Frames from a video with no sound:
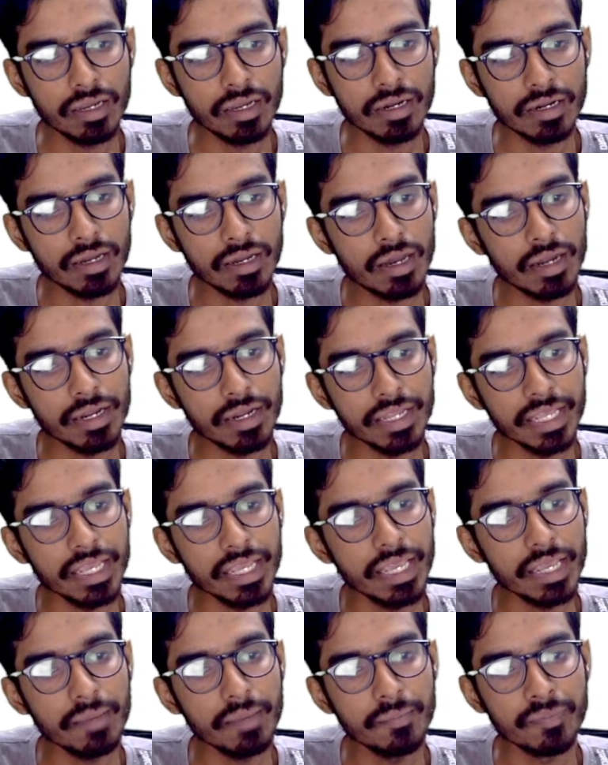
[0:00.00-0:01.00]
dot
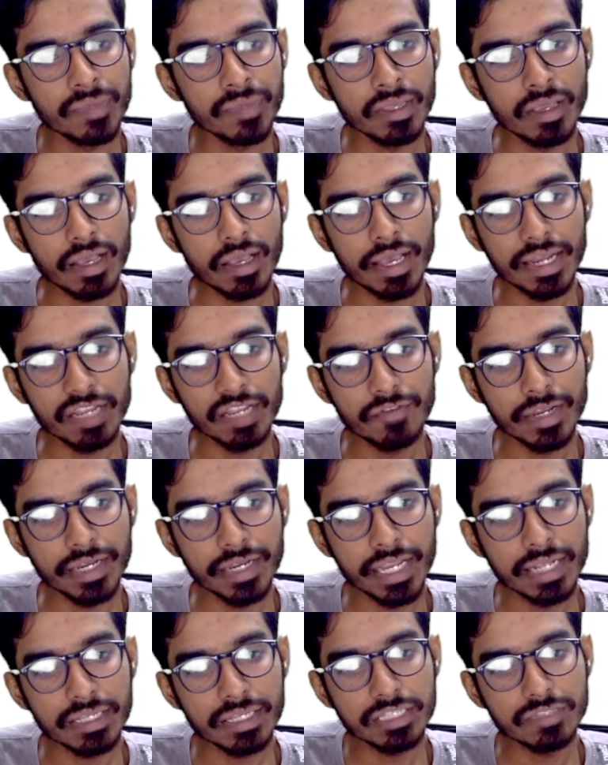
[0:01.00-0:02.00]
A. And if I
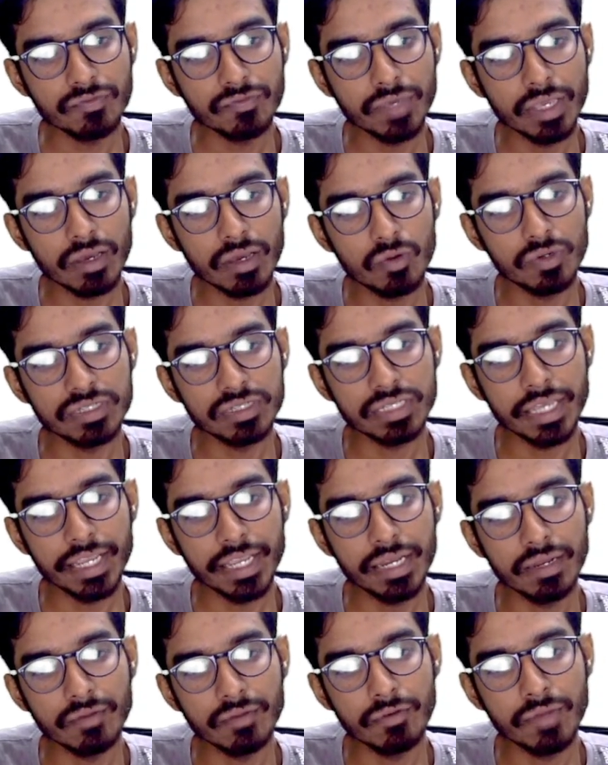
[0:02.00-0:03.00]
take this phi
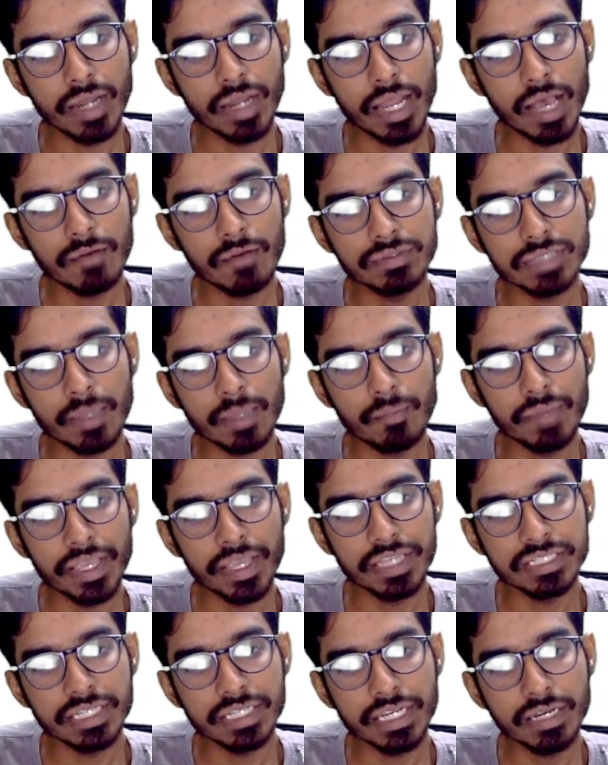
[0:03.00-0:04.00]
outside, we will have
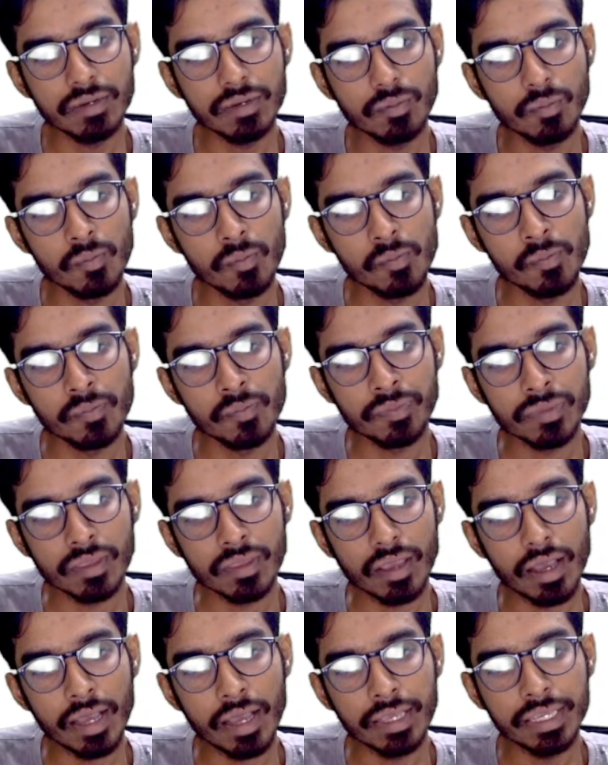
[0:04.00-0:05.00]
summation
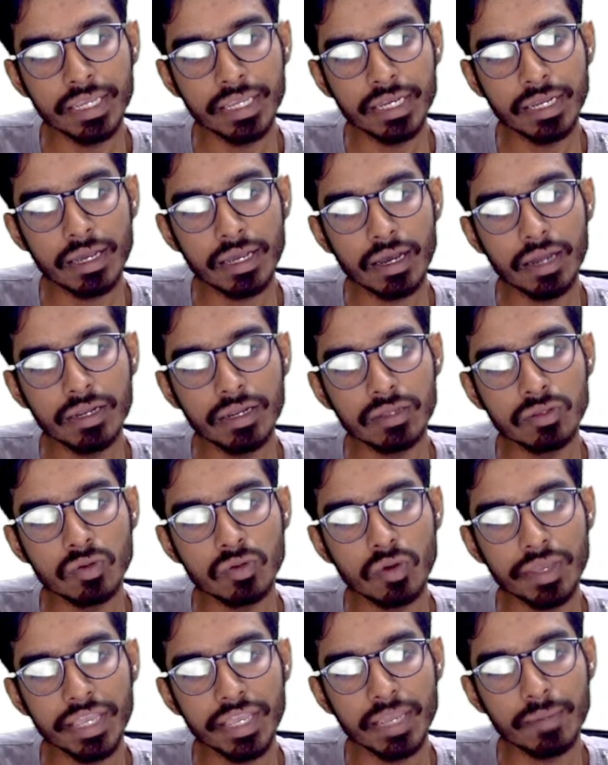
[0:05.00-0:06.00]
I dot
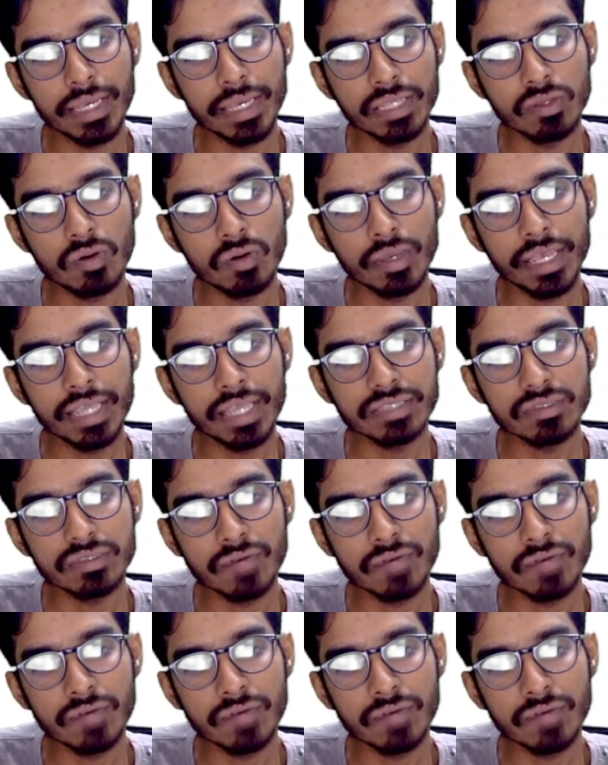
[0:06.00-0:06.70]
dou A by dou X.